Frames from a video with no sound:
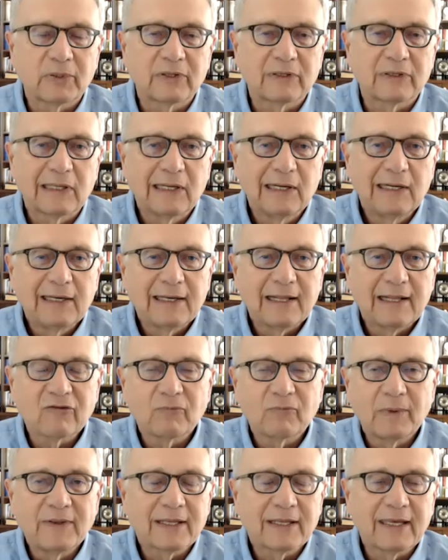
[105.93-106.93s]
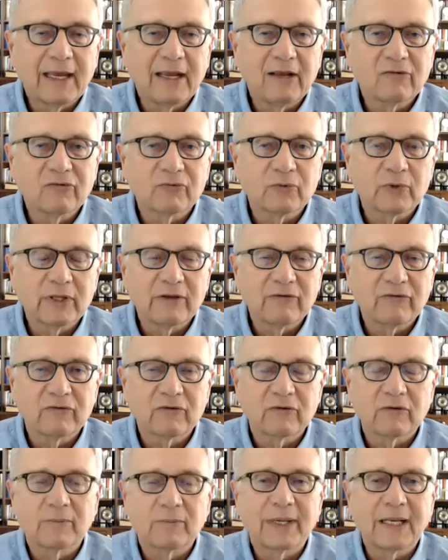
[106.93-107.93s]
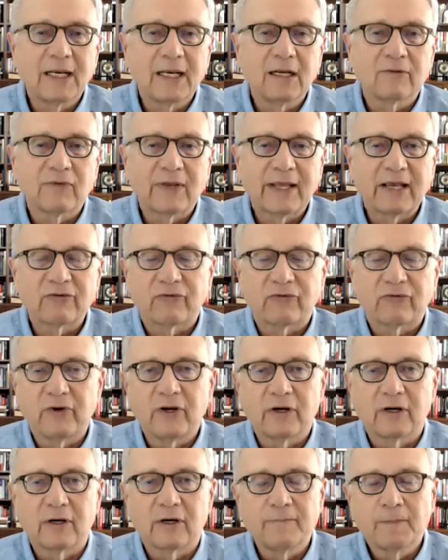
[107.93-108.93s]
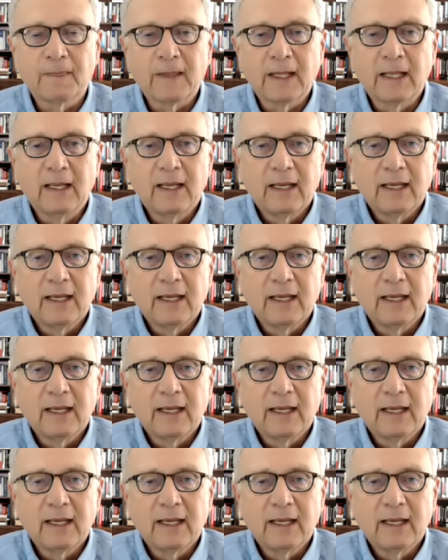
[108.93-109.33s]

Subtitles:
But that's been the case really since the beginning of last year.